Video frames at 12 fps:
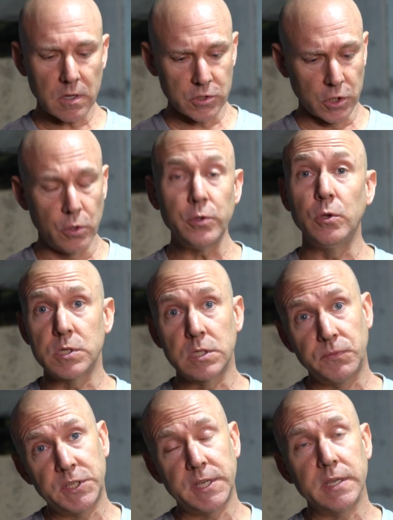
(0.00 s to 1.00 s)
So who uses
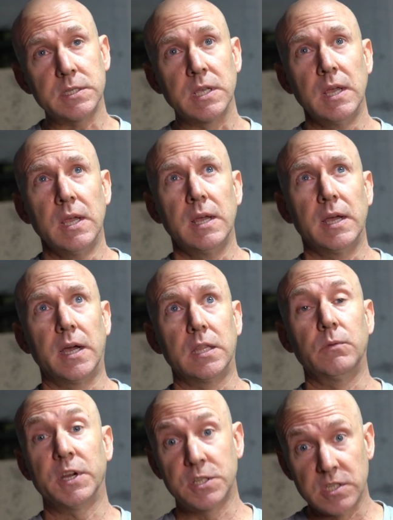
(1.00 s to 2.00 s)
the Vityaz?
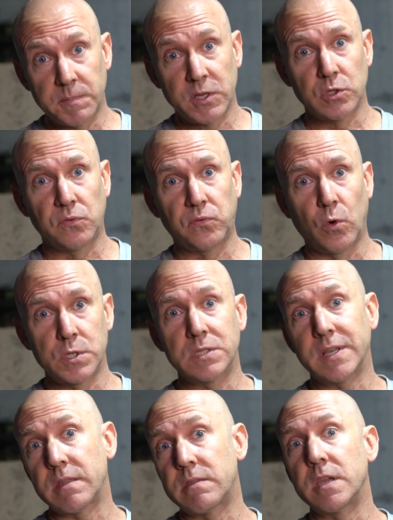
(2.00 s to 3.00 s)
The Russian Special
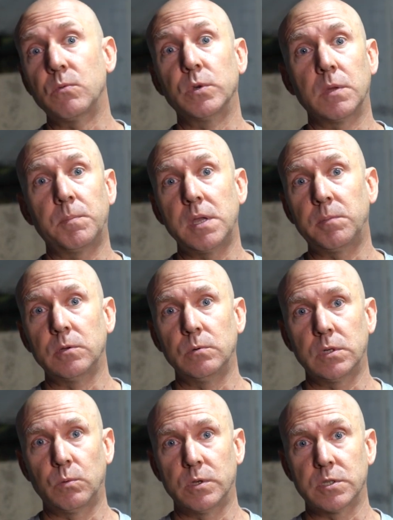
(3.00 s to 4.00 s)
Forces, I think, were the people
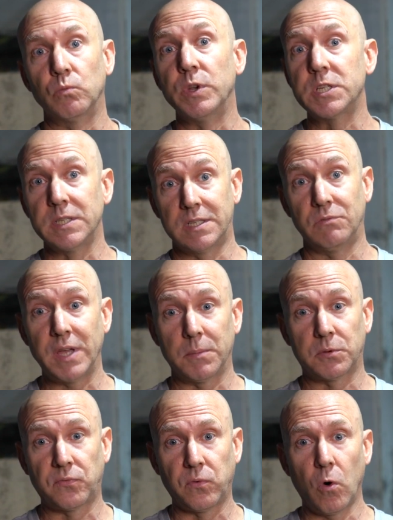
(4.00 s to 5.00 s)
who it was originally
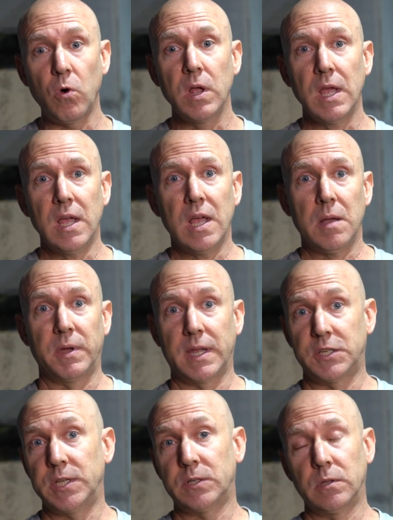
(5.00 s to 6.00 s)
developed for. But
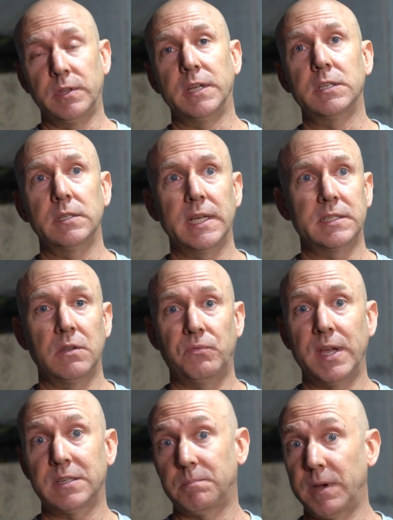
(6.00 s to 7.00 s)
I checked on the internet, and in
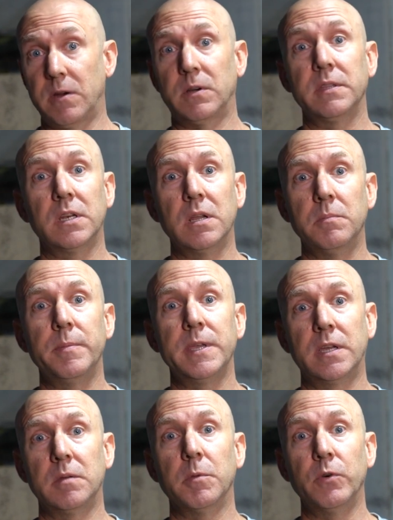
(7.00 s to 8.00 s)
fact, apparently the
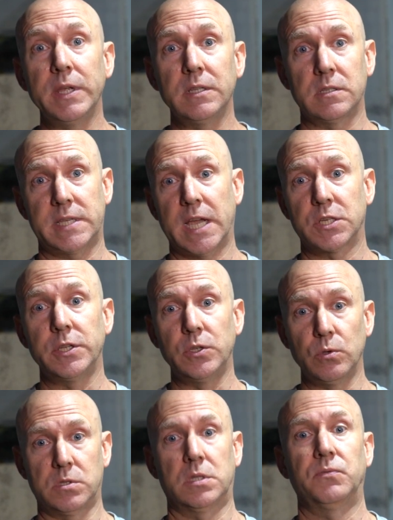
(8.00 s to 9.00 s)
Namibian Marines actually
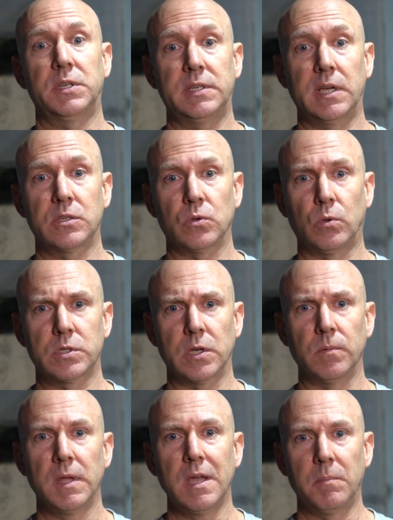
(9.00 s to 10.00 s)
use the Vityaz
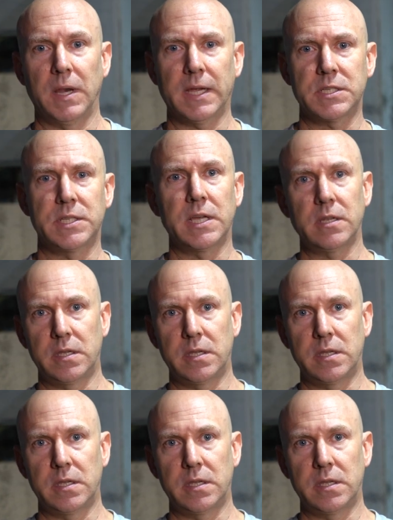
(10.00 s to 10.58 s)
also. But like I said,